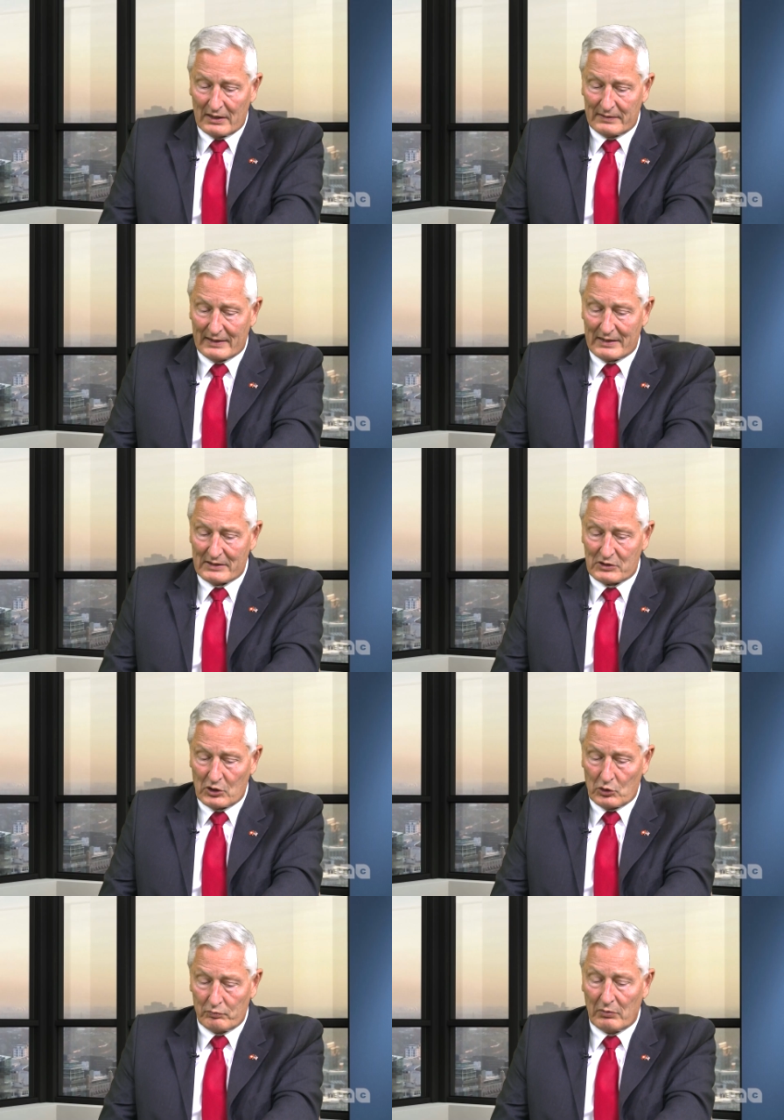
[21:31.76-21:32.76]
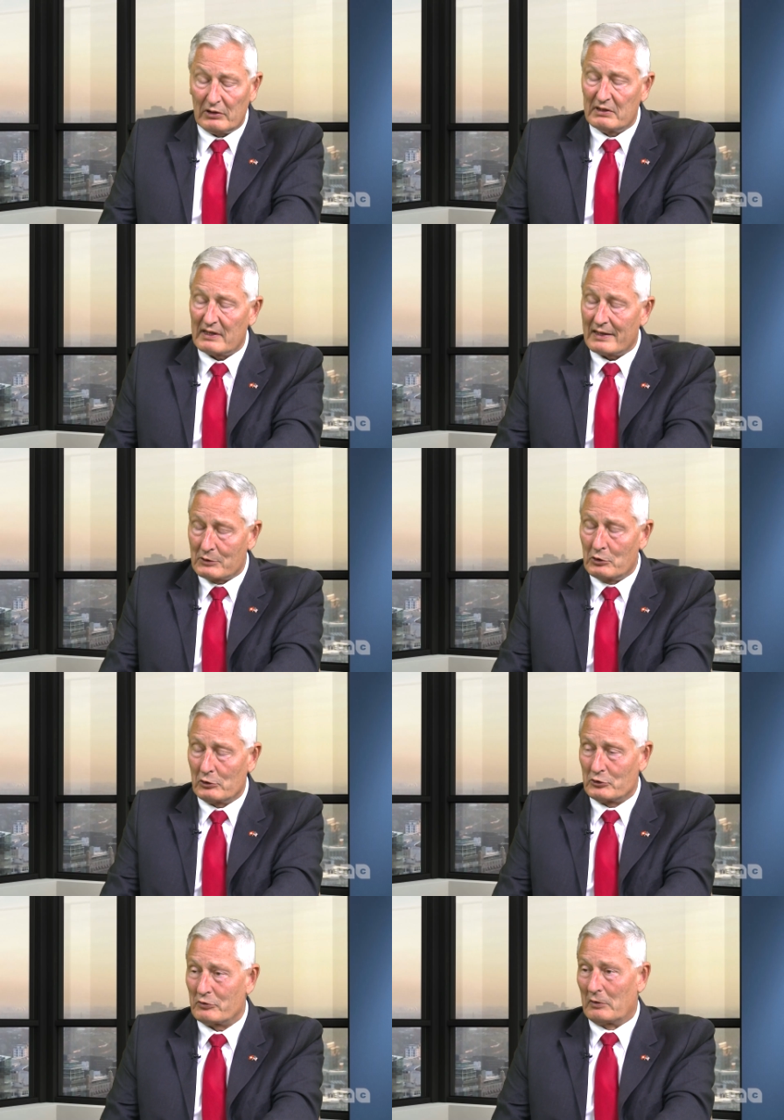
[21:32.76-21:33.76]
that is
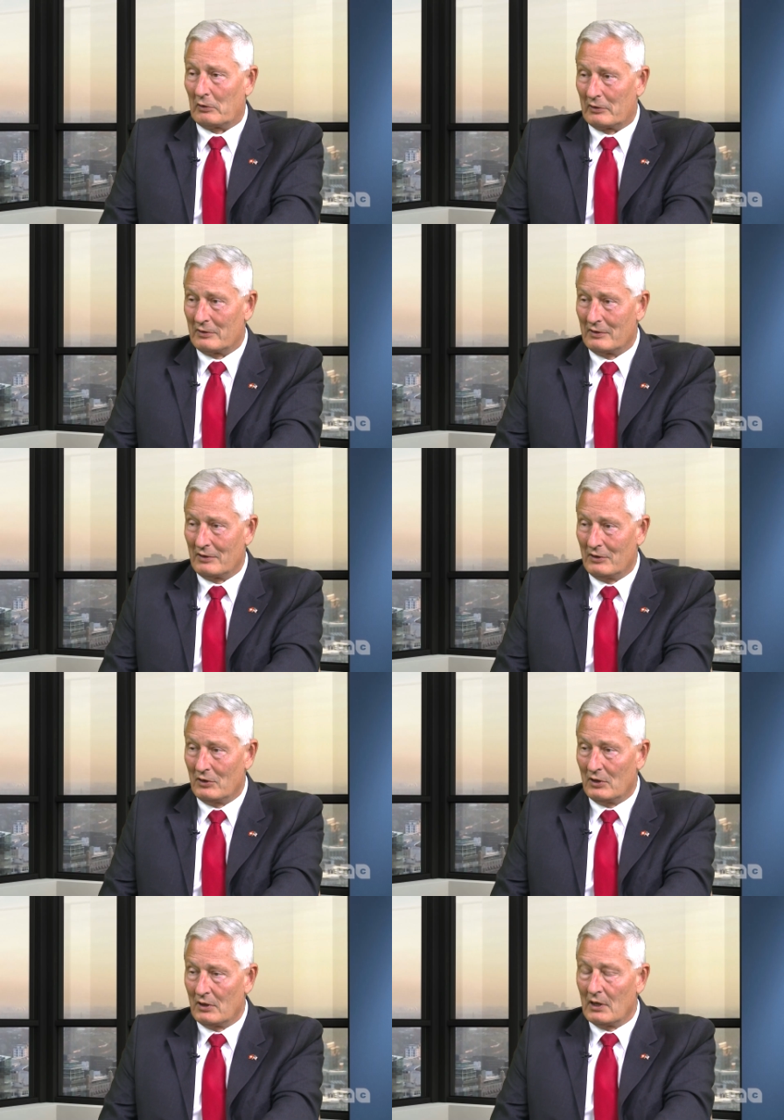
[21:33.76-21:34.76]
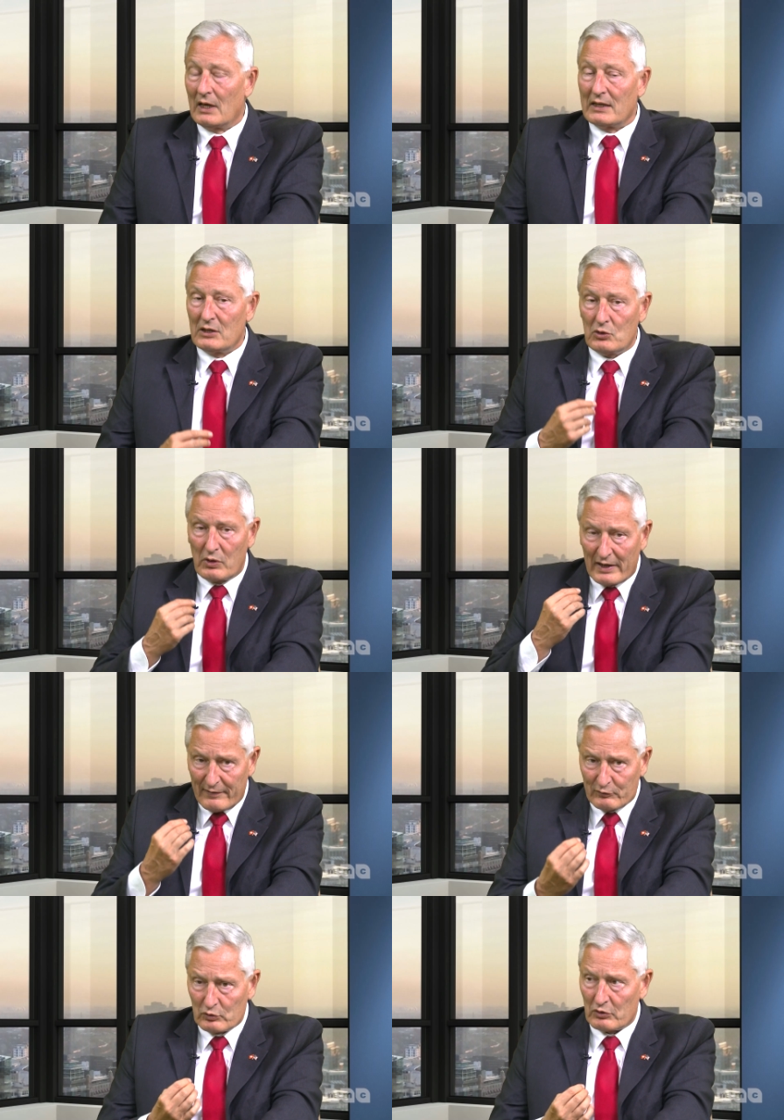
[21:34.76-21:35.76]
multicultural, you
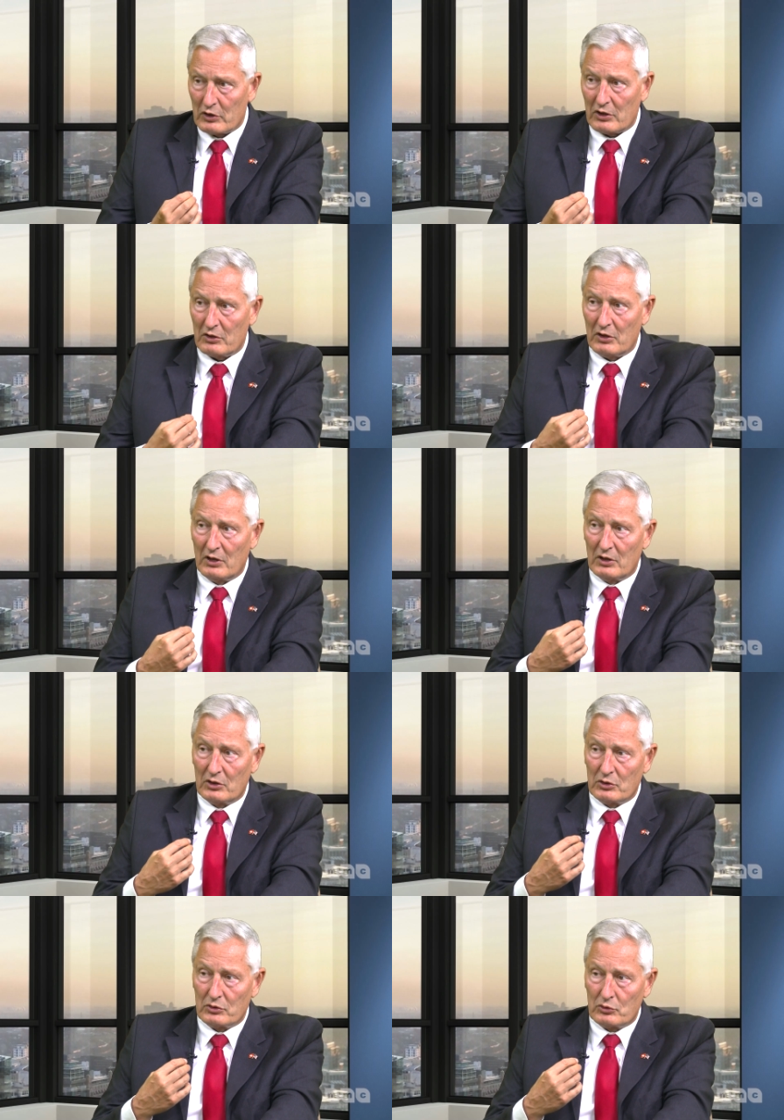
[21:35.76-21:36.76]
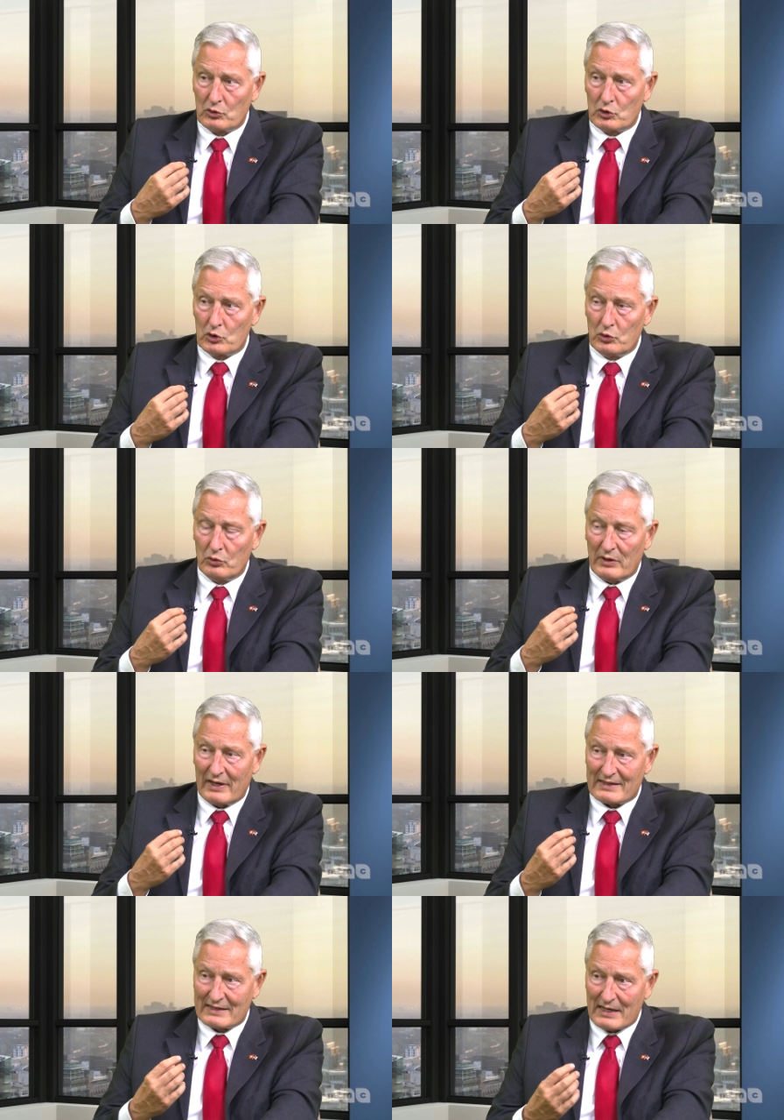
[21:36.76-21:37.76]
have to learn to
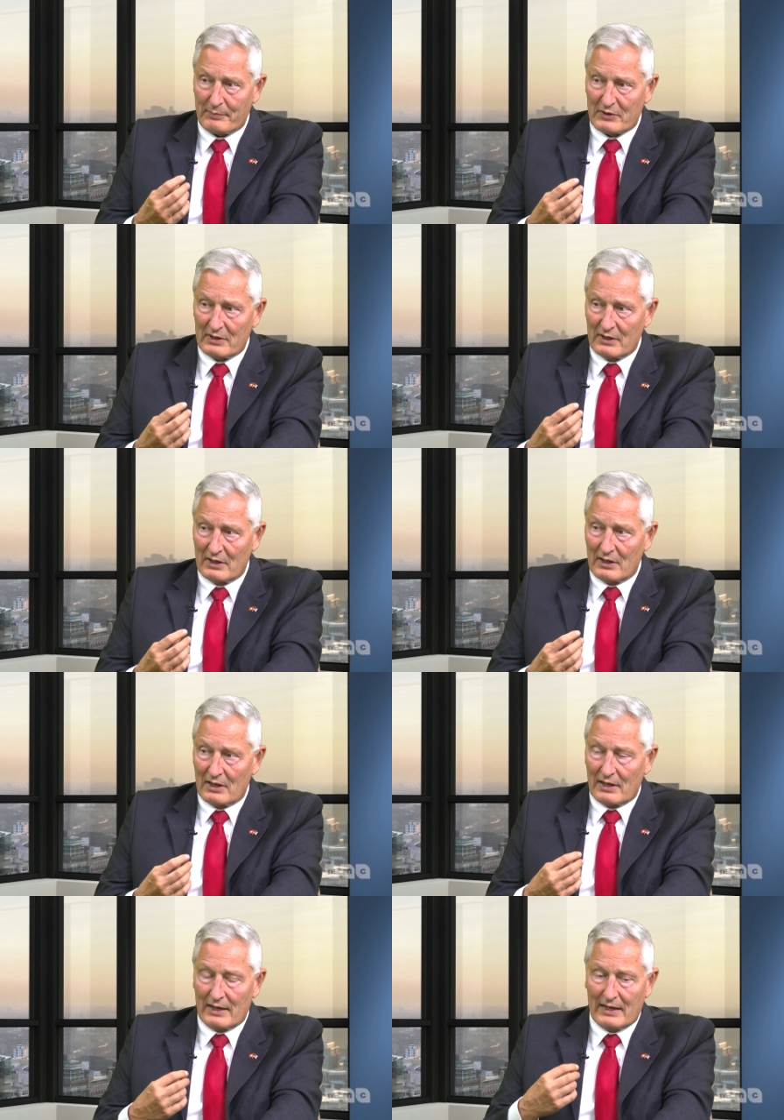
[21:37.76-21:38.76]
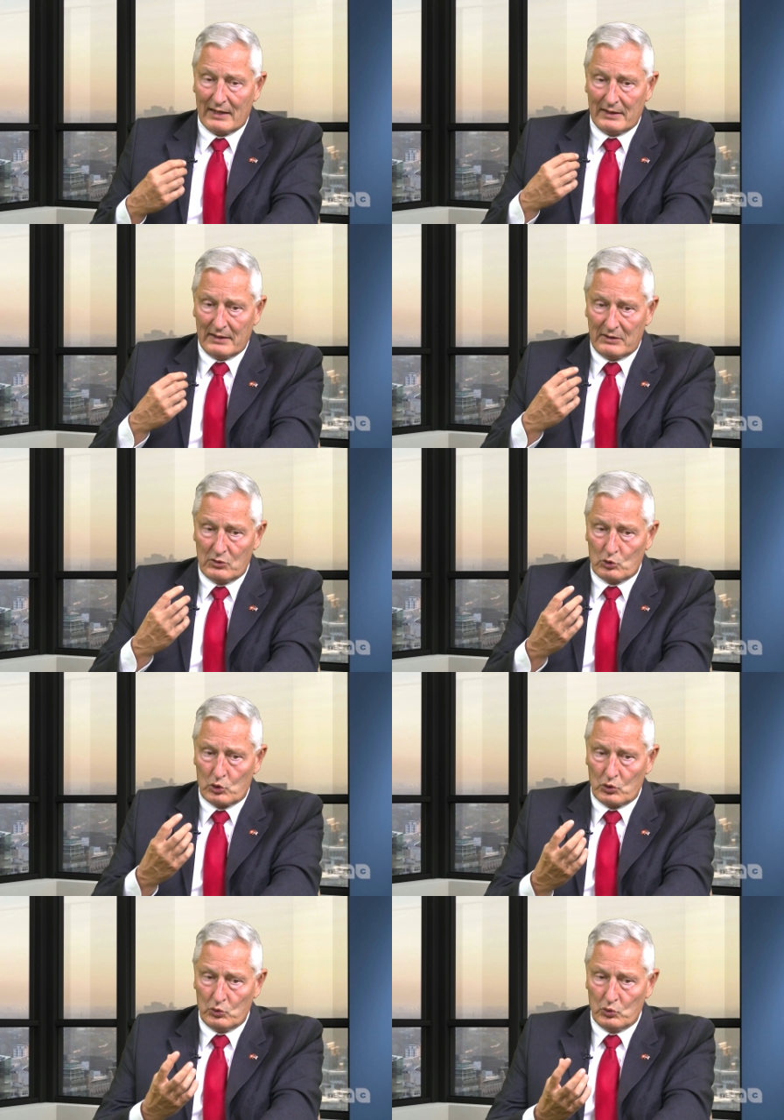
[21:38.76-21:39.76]
accept and
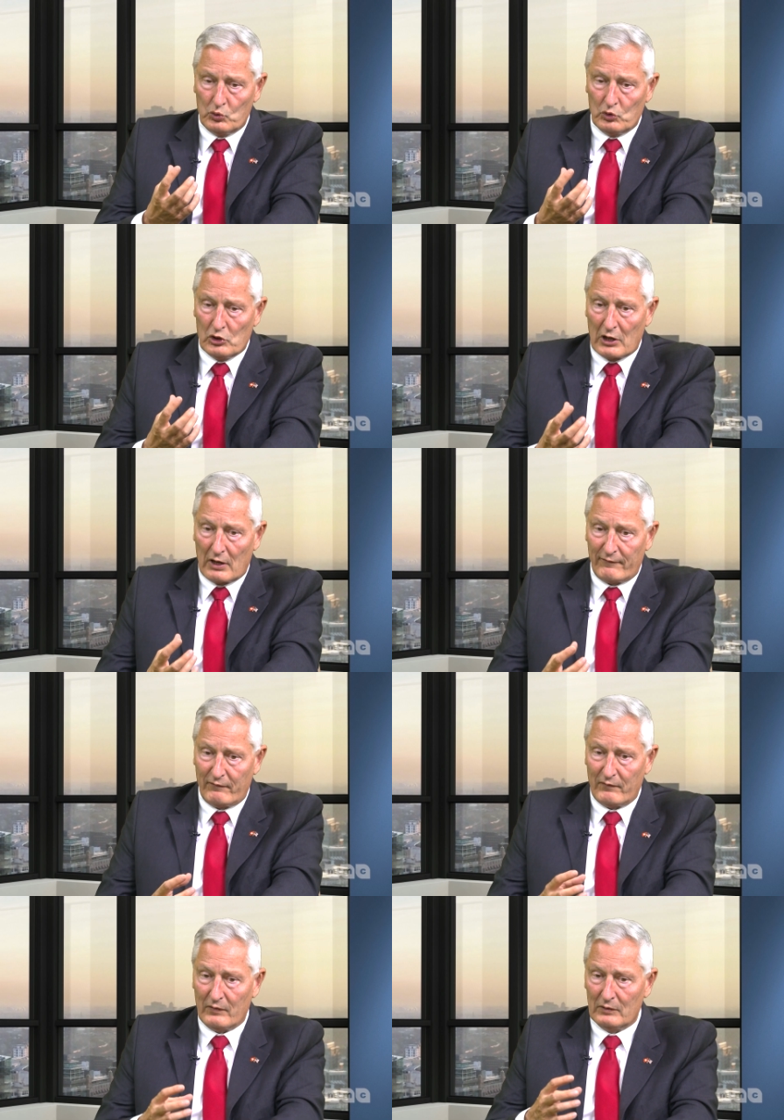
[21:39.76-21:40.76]
to love